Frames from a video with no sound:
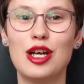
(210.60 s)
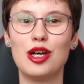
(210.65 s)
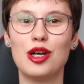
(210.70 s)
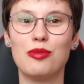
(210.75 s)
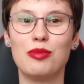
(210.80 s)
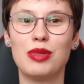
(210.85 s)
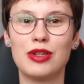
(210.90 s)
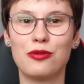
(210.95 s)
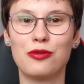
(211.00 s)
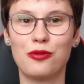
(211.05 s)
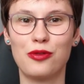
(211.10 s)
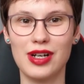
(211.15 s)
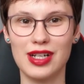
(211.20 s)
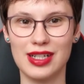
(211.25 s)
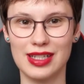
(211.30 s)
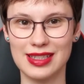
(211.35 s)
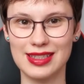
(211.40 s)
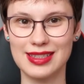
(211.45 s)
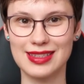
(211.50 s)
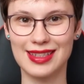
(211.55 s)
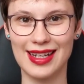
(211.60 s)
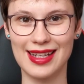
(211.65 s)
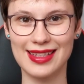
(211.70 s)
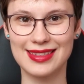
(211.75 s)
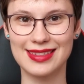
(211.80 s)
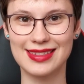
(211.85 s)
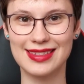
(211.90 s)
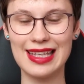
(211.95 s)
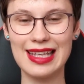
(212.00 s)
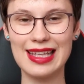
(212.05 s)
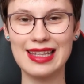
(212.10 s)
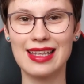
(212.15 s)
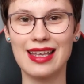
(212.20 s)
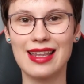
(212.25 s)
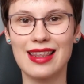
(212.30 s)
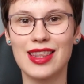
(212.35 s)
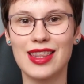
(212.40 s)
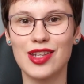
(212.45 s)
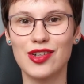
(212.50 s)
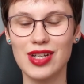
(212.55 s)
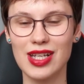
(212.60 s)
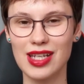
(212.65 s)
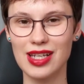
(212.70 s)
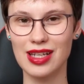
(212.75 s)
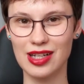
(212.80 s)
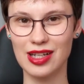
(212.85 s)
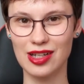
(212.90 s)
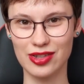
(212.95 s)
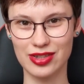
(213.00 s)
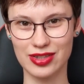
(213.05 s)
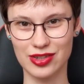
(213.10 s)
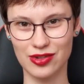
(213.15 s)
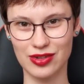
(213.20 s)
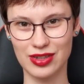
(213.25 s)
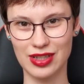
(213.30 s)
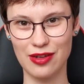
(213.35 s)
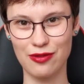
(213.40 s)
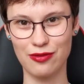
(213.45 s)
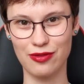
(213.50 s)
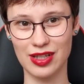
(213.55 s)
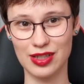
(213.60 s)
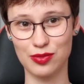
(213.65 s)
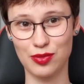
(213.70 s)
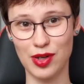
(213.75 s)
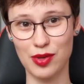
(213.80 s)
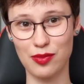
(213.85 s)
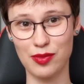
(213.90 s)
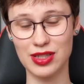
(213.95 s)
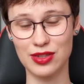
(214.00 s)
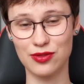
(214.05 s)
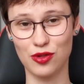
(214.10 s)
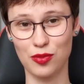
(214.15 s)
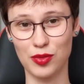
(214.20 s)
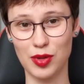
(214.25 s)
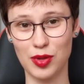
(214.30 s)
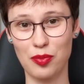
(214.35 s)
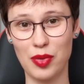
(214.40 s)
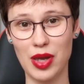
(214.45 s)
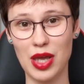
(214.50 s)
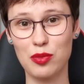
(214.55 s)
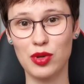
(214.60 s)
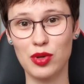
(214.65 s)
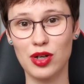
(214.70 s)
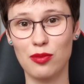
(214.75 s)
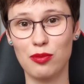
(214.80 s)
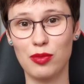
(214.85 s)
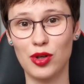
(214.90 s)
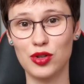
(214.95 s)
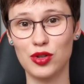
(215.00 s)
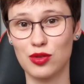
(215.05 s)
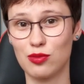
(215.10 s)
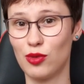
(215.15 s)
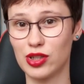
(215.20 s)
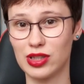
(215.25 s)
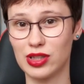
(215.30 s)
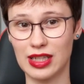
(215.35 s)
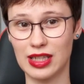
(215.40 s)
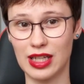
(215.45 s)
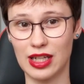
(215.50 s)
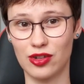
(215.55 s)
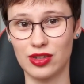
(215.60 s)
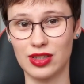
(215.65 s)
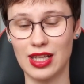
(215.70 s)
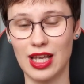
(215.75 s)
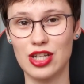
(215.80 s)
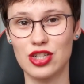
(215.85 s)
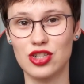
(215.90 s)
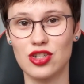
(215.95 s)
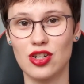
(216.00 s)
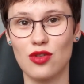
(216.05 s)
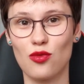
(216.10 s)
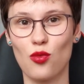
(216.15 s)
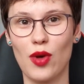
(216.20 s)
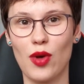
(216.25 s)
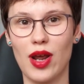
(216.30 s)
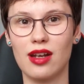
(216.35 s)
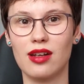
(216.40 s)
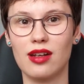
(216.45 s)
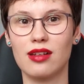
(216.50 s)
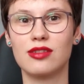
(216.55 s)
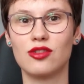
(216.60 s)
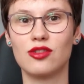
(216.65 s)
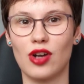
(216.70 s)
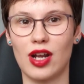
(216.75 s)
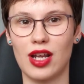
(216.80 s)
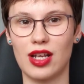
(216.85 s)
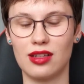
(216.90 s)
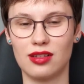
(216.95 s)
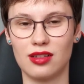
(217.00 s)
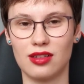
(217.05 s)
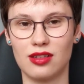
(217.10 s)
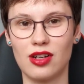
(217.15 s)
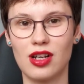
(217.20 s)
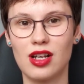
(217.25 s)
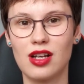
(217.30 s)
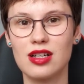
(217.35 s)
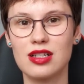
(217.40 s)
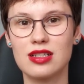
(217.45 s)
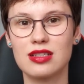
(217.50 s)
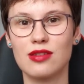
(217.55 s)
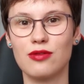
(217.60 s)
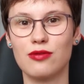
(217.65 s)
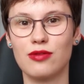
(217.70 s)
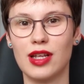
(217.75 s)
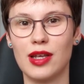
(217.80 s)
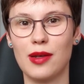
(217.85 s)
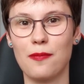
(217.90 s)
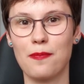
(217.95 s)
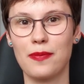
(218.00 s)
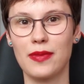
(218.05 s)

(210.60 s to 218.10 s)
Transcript: But first, let's see the three illustrative experiments from the paper about model degradation when trained recursively.